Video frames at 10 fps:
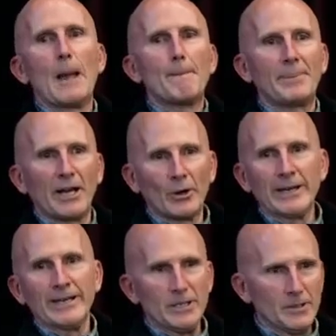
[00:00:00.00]

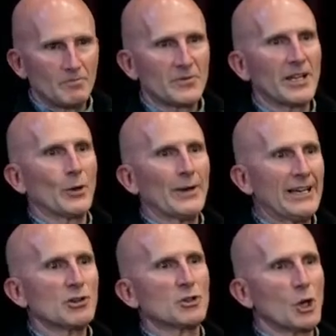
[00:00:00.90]
Period. There
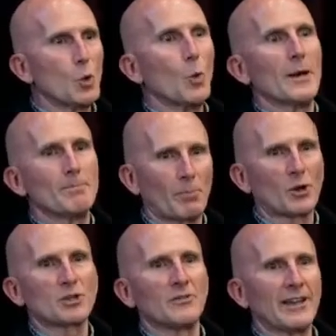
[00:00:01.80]
is no one
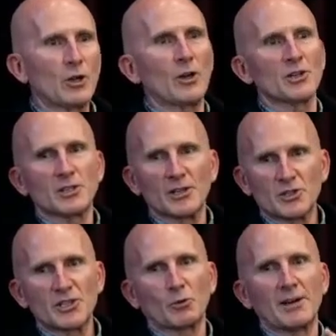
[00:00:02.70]
person that cost us
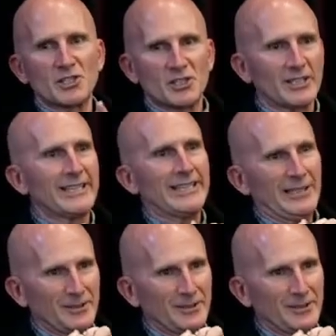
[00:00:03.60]
this race today,